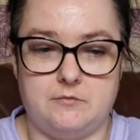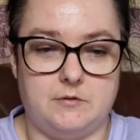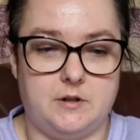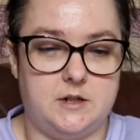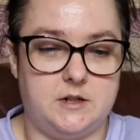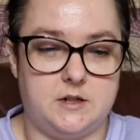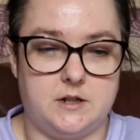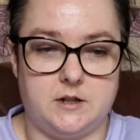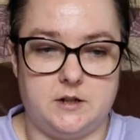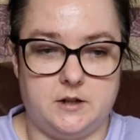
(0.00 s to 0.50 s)

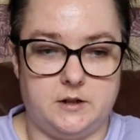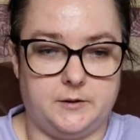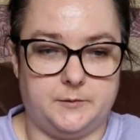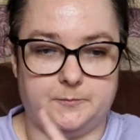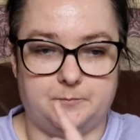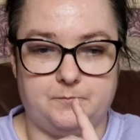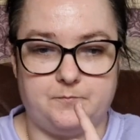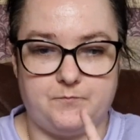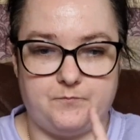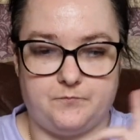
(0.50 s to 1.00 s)
reading
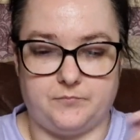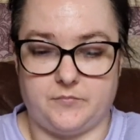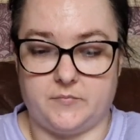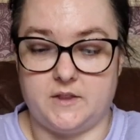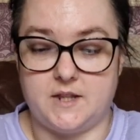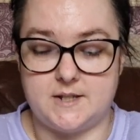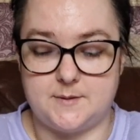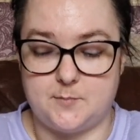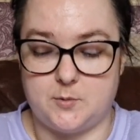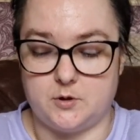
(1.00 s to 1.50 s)

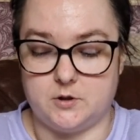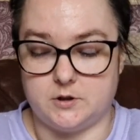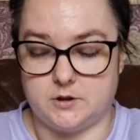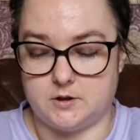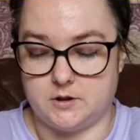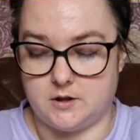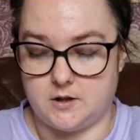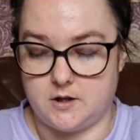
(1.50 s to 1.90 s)
this book,